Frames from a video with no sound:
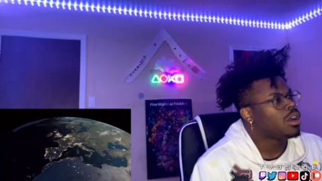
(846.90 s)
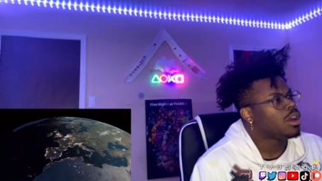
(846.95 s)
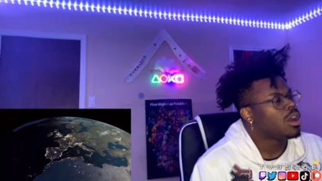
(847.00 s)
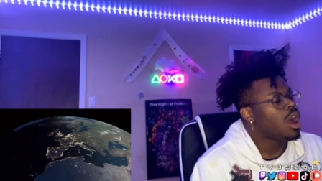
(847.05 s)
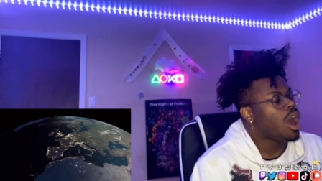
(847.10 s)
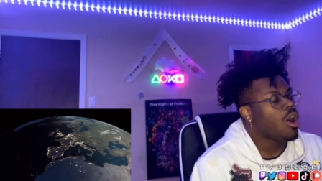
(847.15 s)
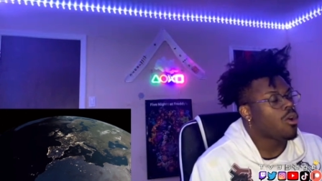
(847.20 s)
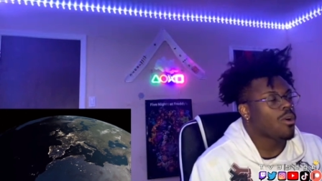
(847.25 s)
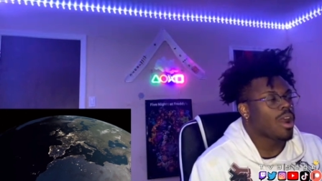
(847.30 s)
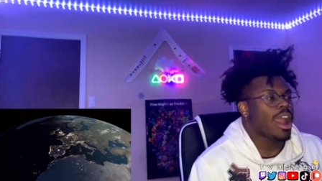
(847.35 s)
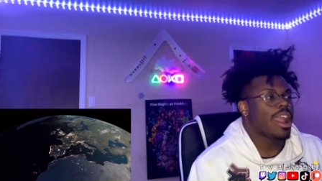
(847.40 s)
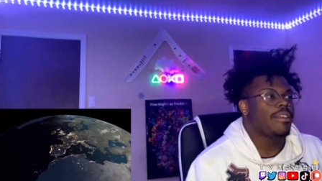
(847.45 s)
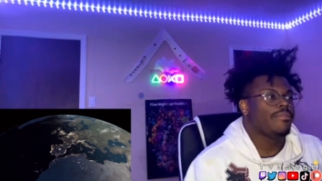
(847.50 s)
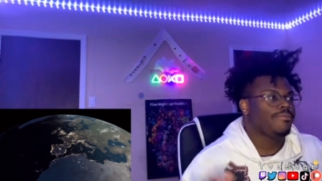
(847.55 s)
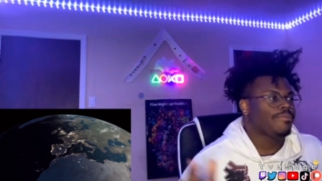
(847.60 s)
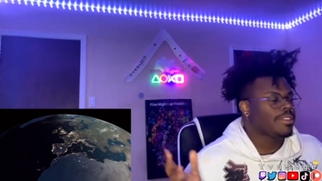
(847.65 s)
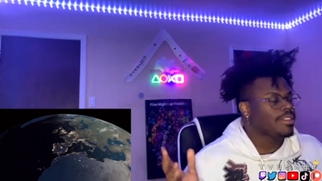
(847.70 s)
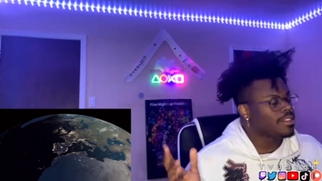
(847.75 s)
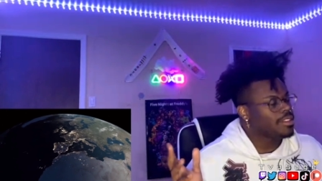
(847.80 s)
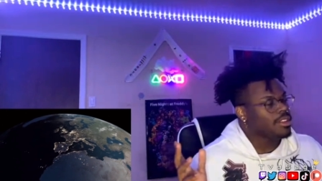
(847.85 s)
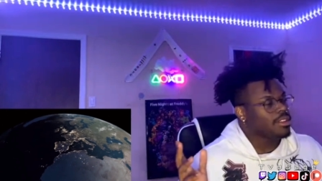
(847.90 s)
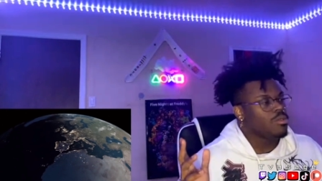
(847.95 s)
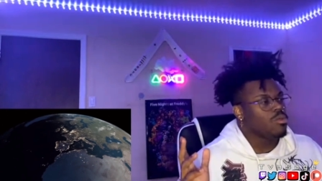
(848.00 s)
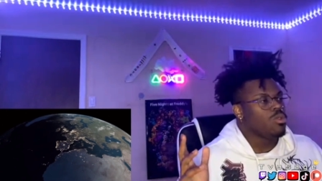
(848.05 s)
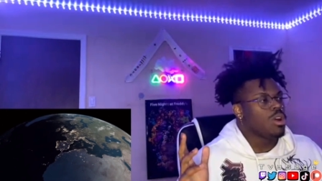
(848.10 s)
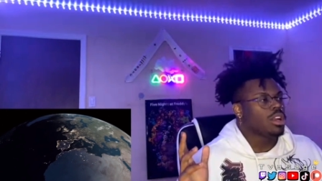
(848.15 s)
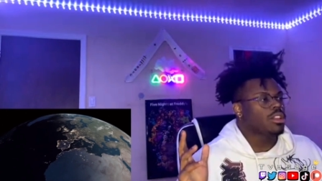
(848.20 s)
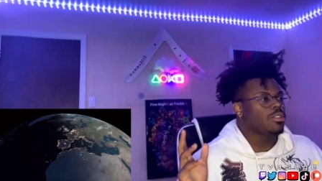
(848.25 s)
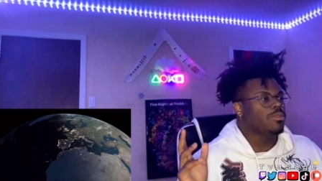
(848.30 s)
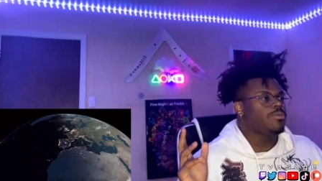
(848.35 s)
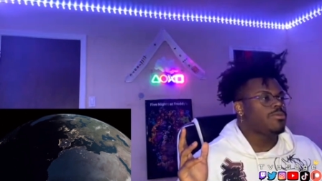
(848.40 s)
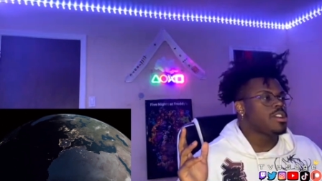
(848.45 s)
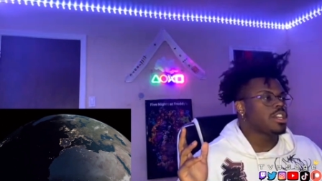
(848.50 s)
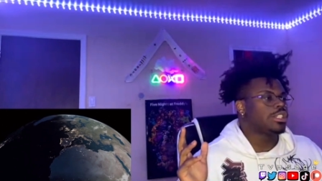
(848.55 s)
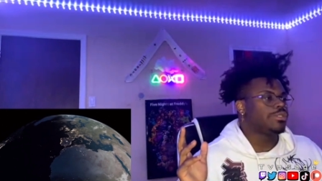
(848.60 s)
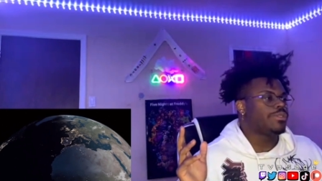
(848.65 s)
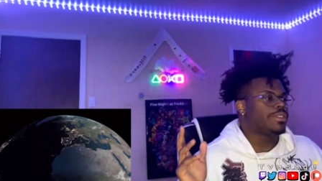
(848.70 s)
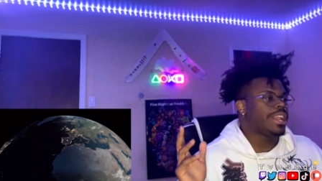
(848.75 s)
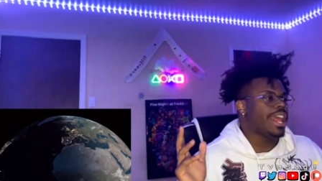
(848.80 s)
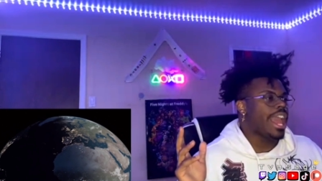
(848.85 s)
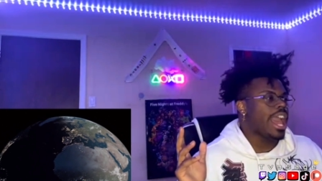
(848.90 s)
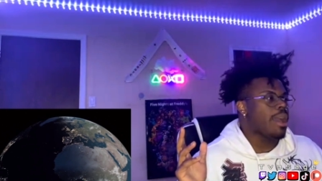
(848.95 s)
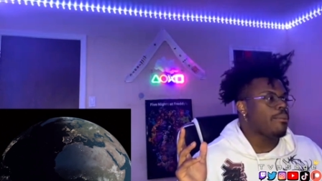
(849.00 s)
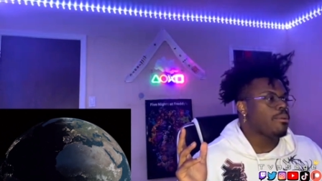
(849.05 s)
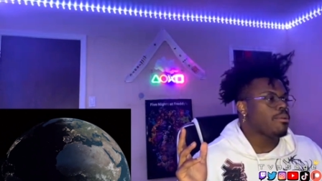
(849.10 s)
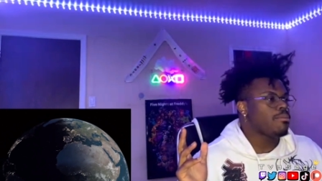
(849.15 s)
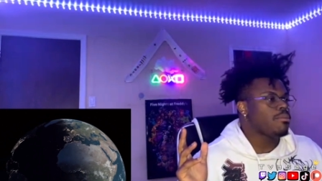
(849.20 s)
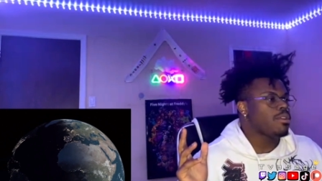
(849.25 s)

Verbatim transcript: Alright. What the fuck is gonna happen?